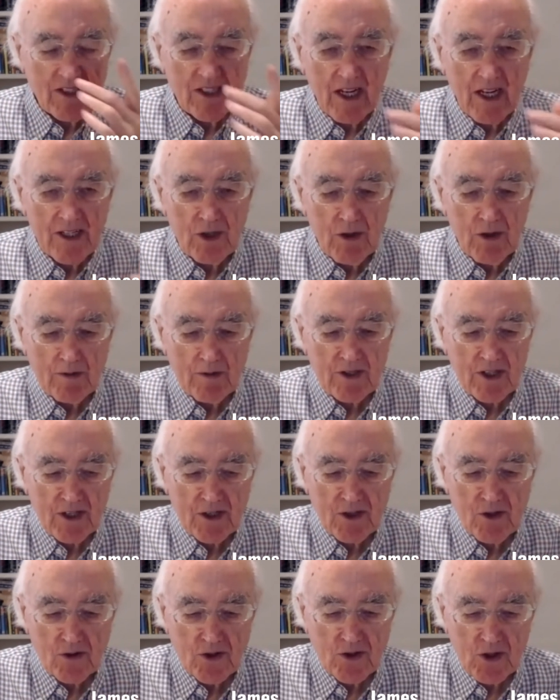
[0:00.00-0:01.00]
I knew I was going to
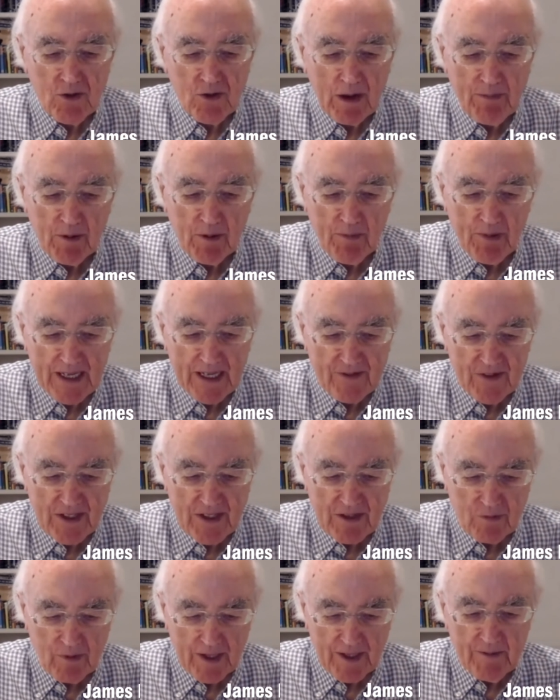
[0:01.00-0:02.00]
talk to you, I prepared
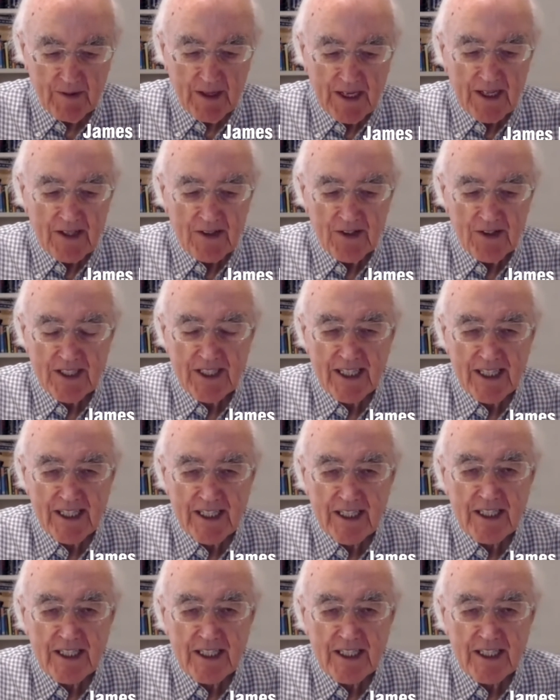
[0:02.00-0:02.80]
this one. This is